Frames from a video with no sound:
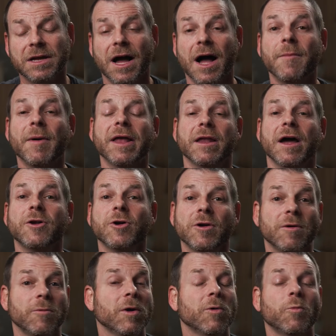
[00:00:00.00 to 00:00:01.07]
I
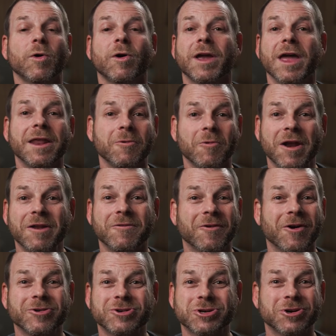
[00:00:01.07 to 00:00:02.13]
don't. We're getting ready
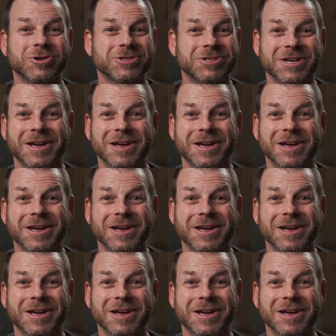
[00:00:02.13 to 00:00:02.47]
for our church